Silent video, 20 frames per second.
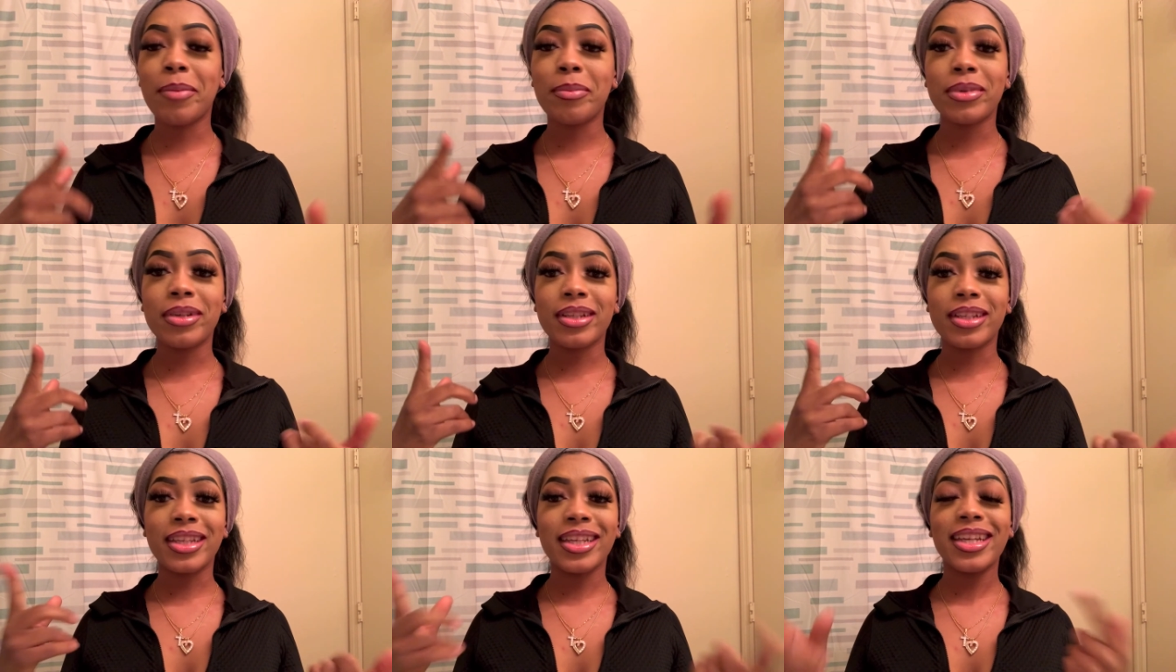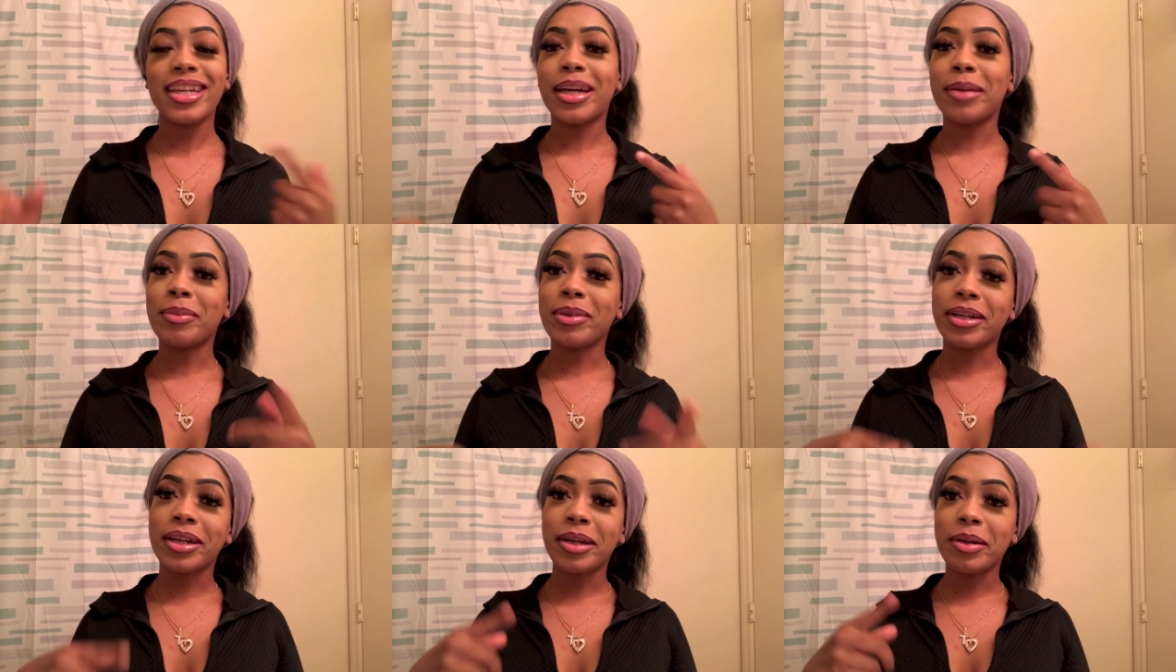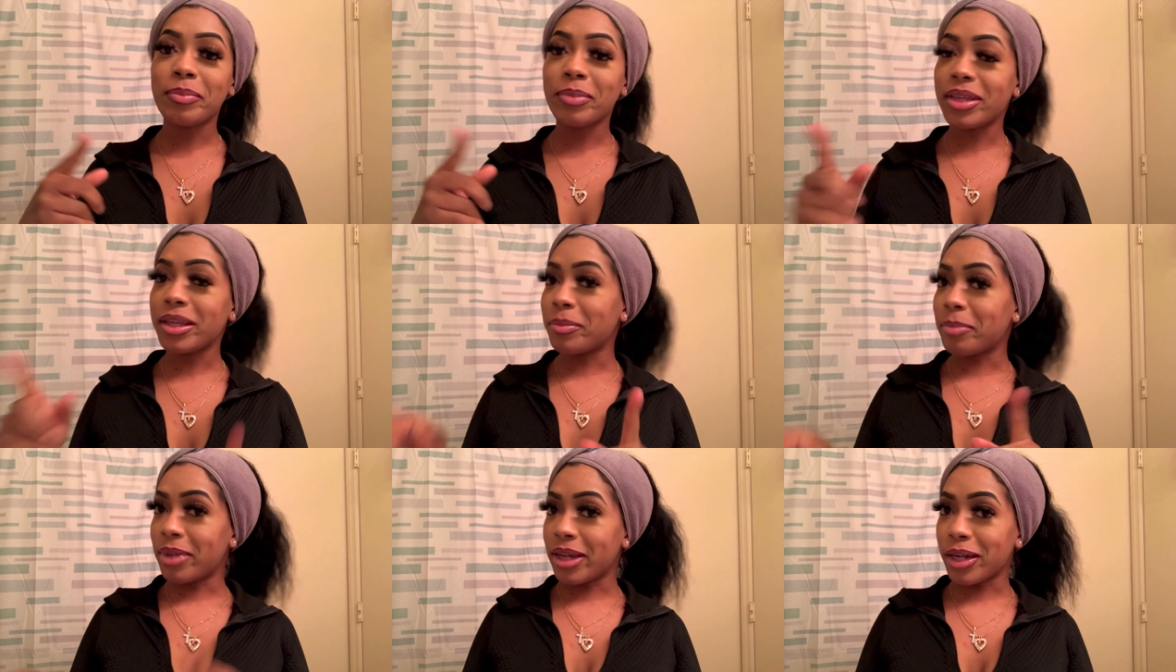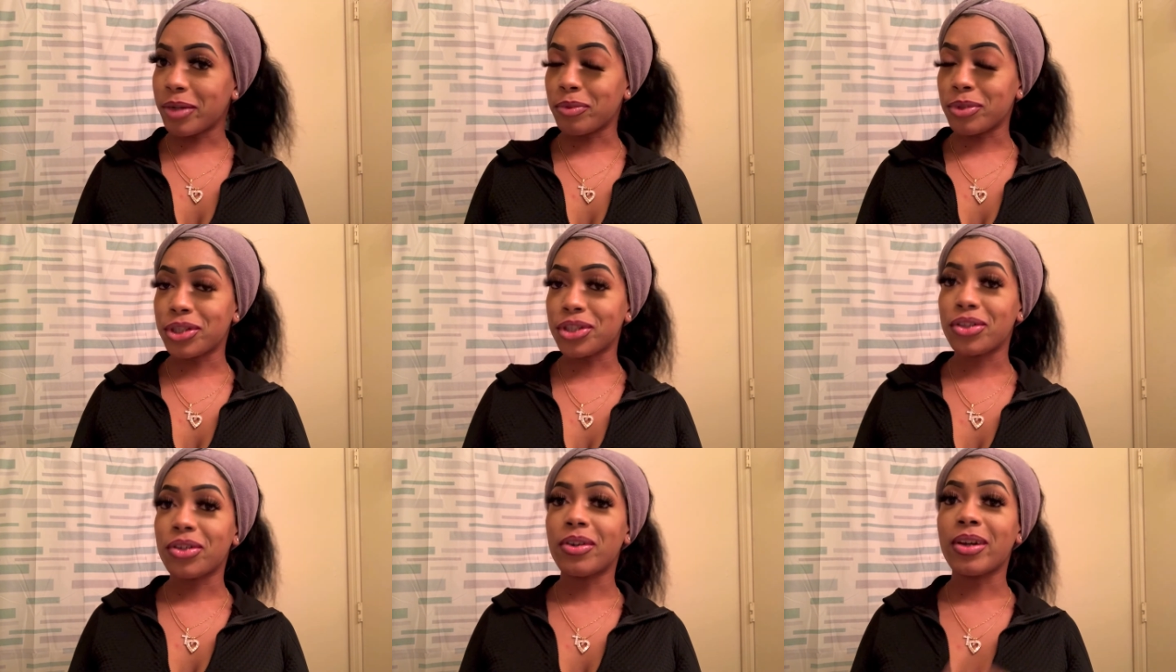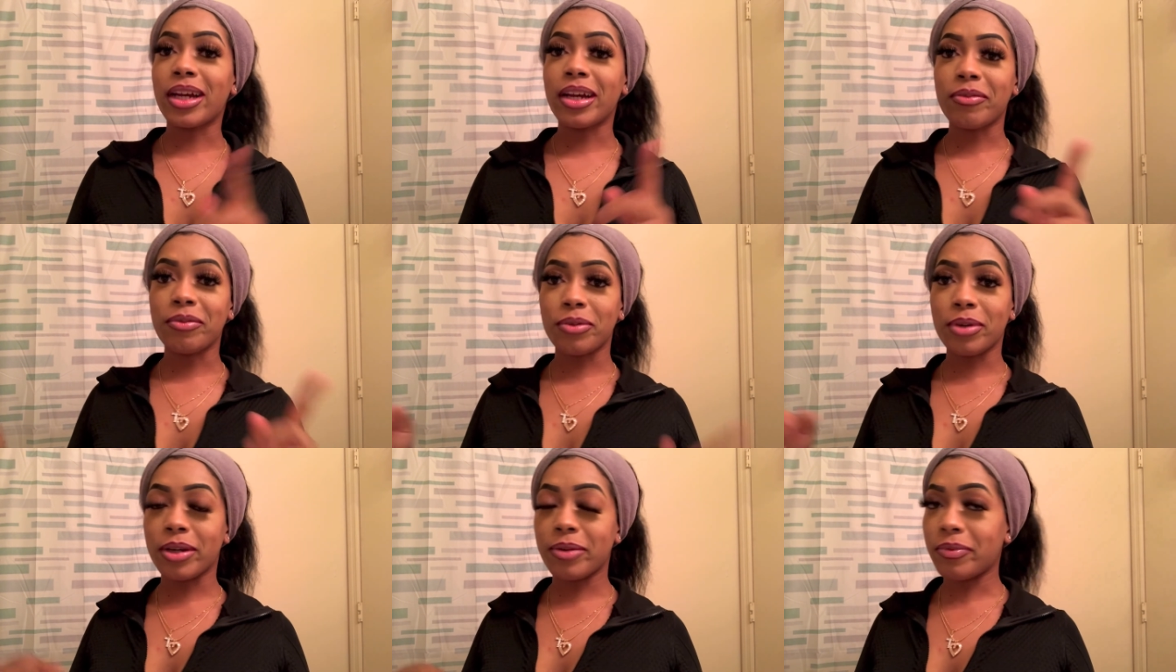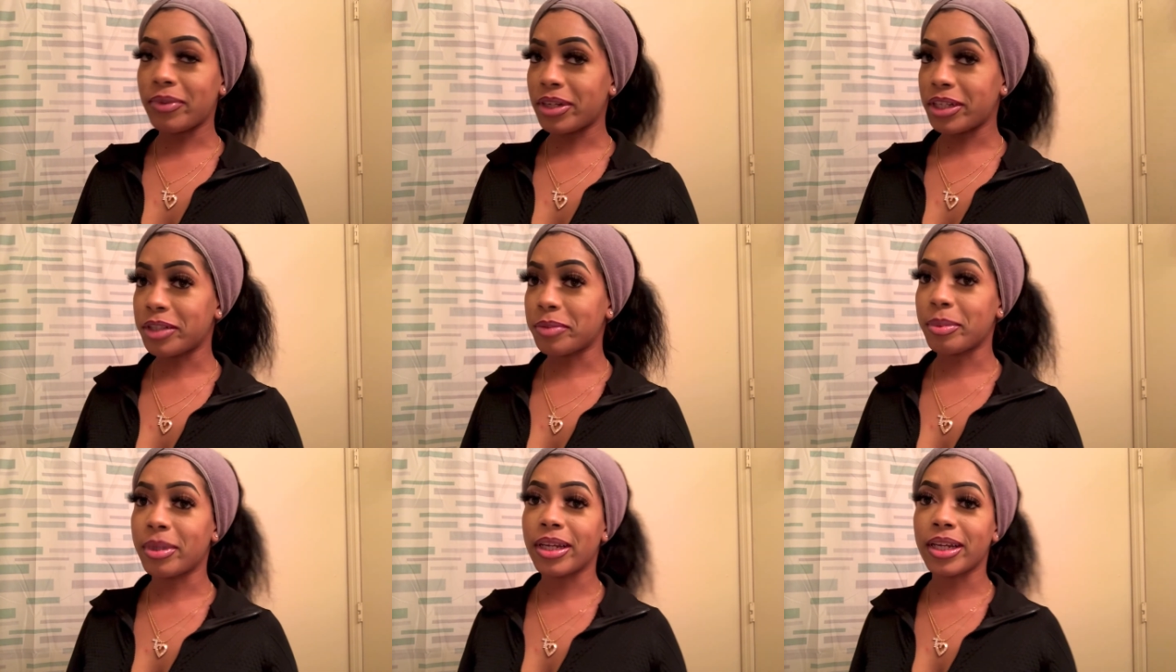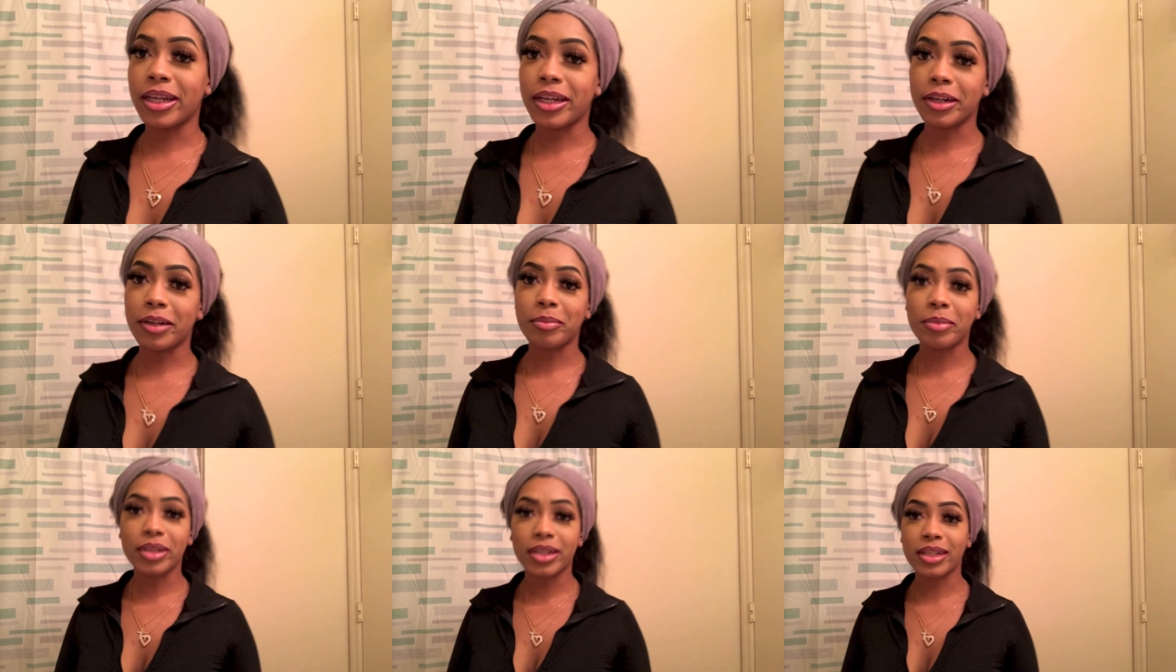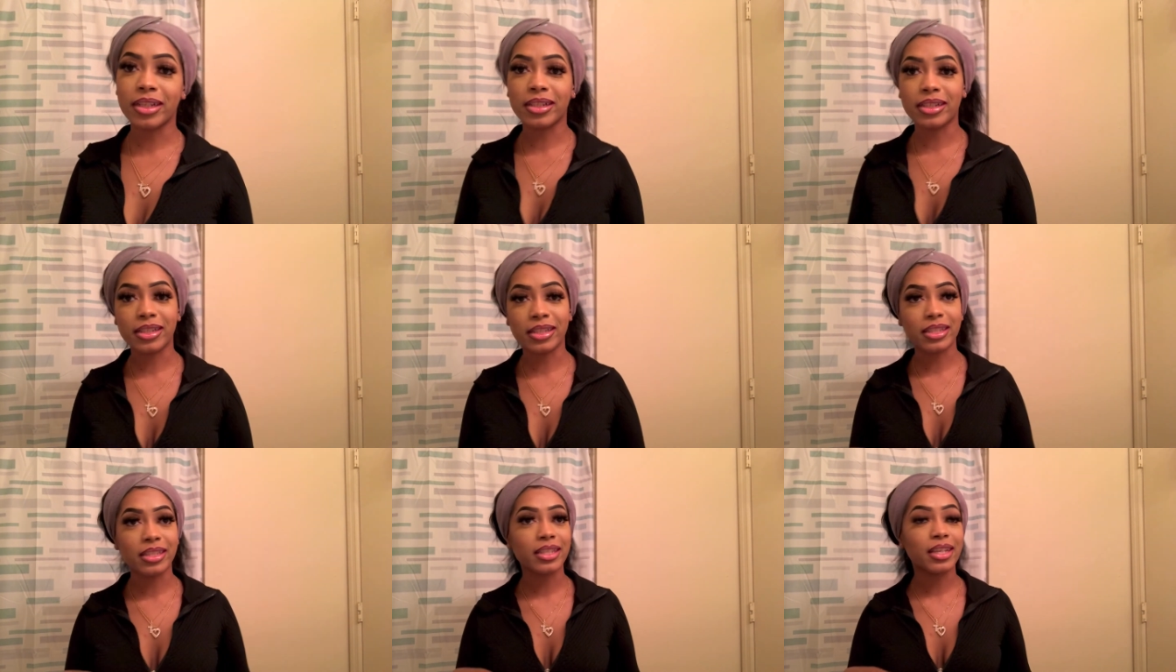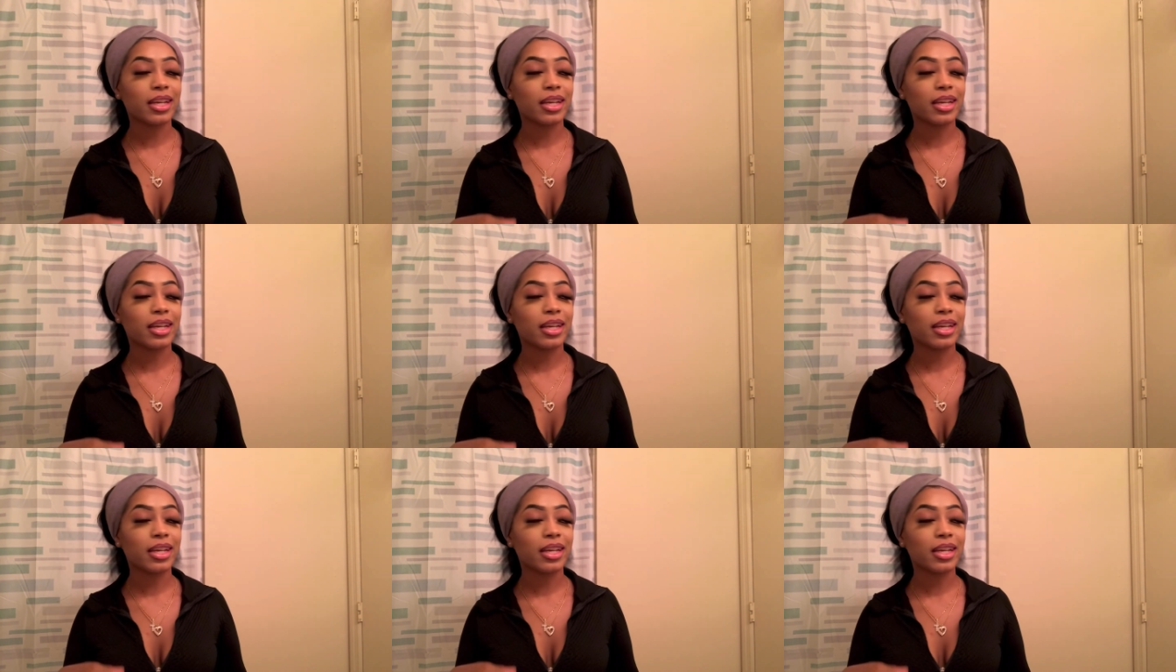gonna come get back with y'all after I finish my hair because